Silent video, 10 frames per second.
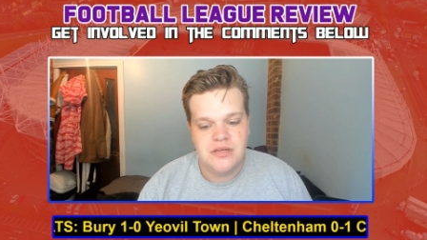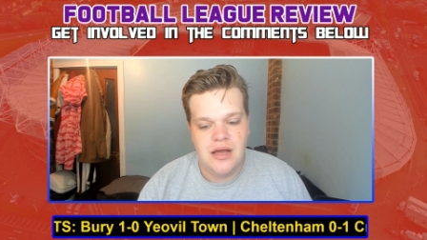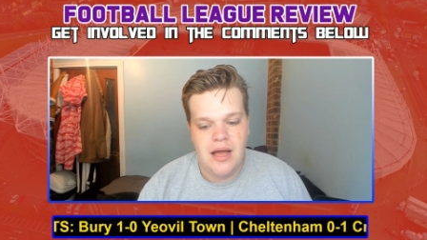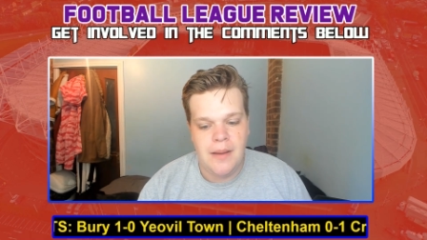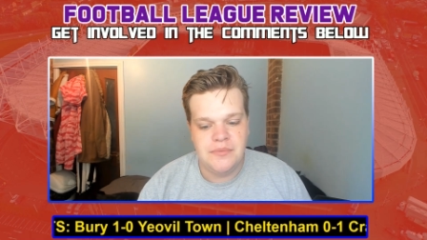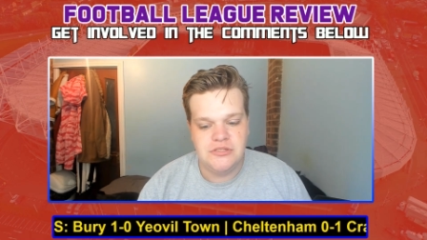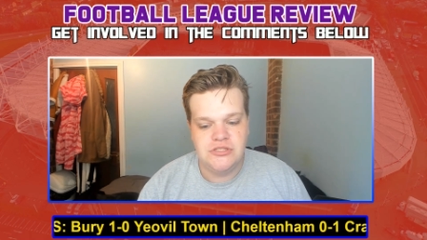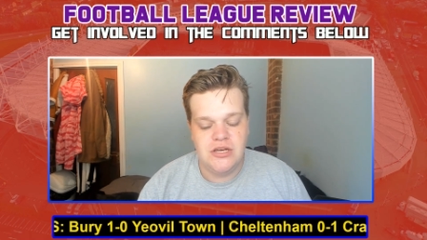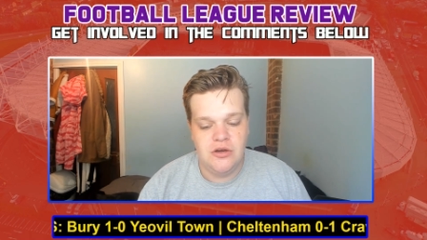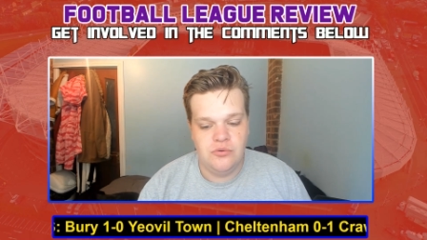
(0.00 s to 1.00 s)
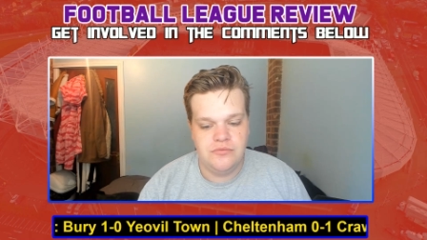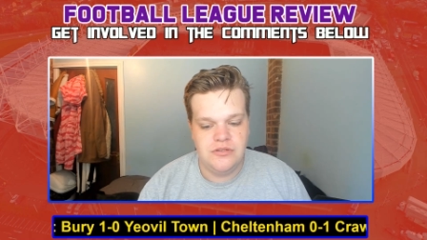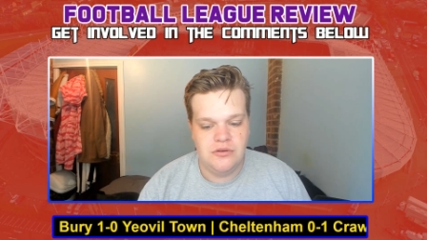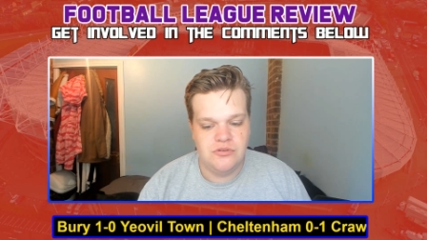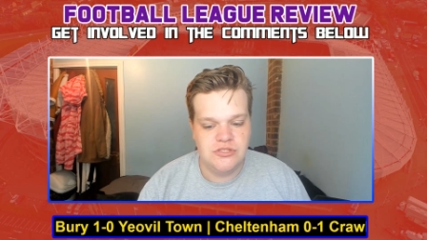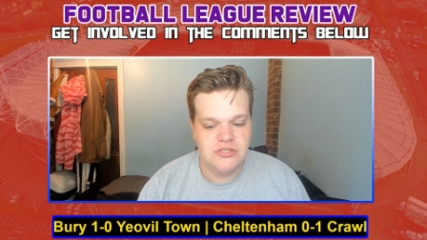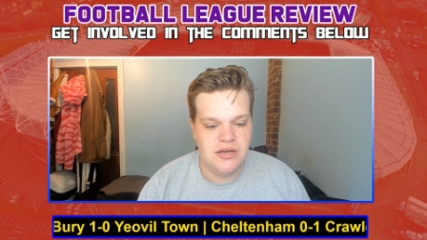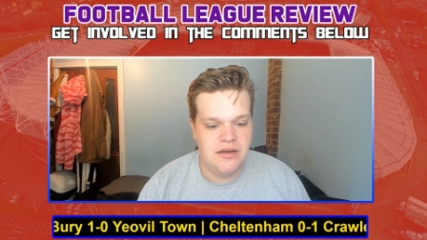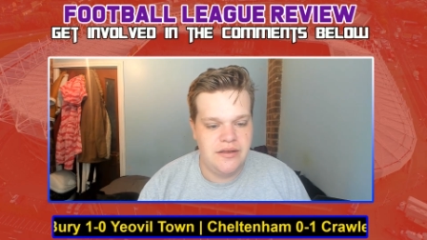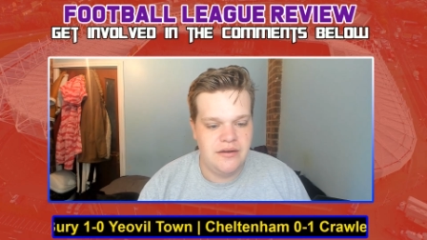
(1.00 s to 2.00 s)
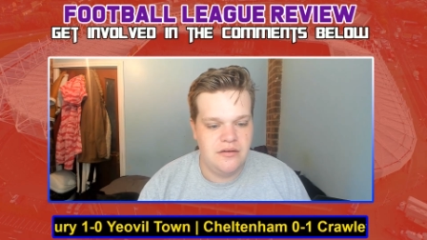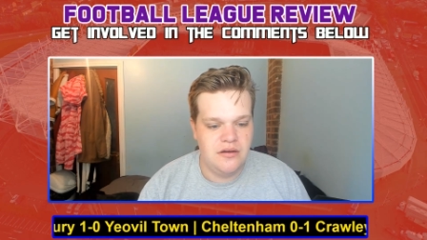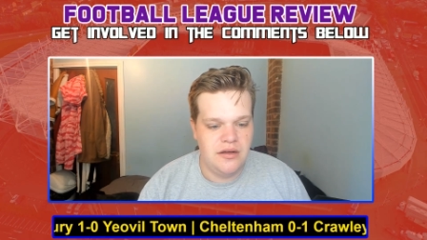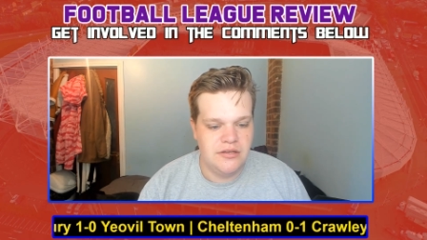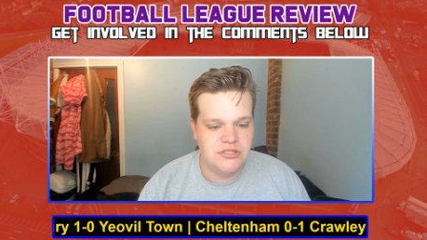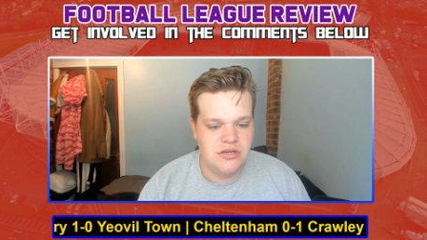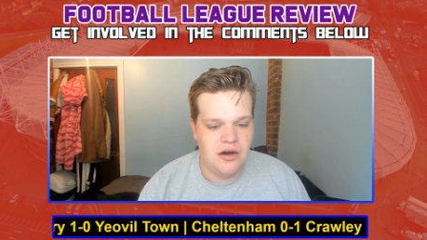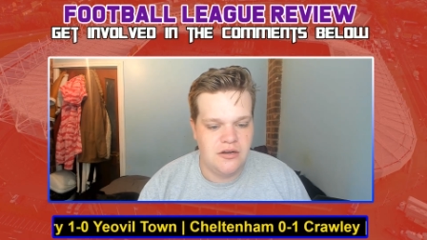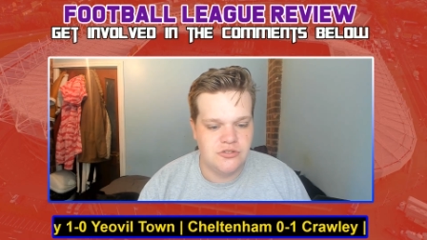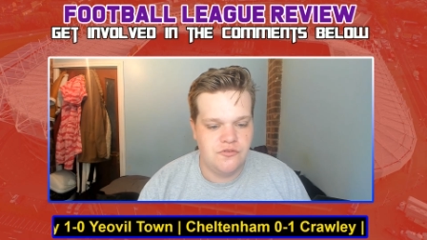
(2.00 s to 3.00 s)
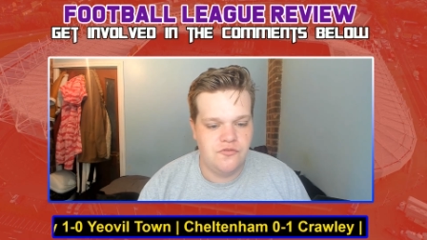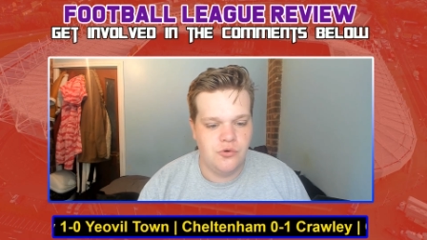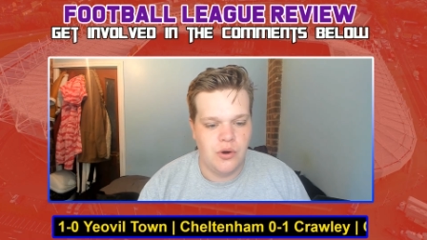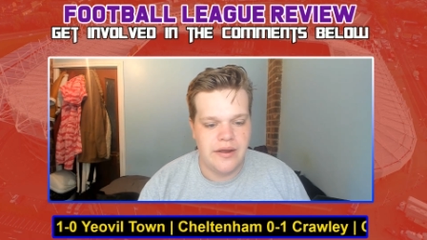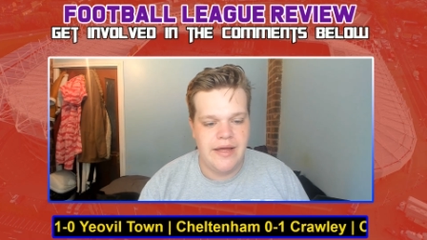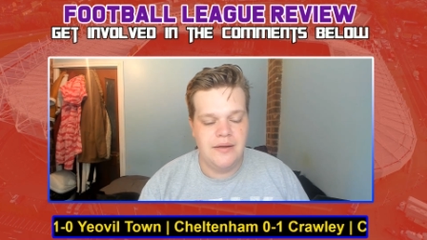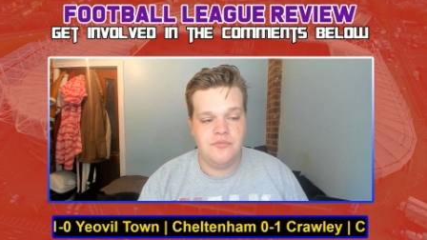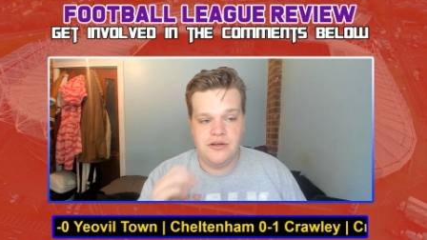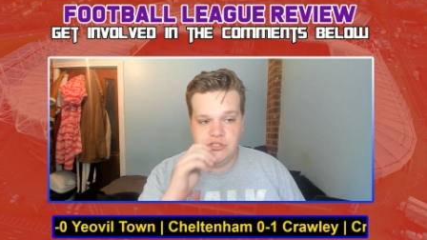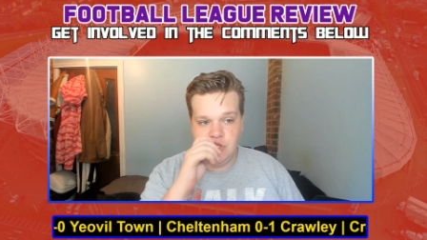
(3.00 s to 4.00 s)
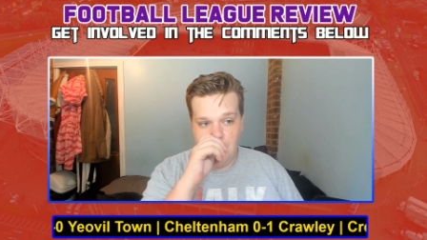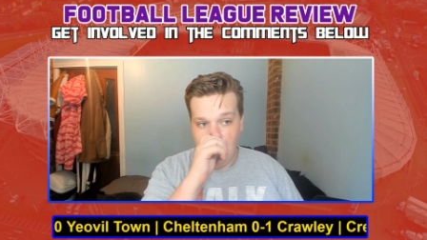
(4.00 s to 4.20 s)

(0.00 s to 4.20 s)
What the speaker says: Concerning start for Cambridge.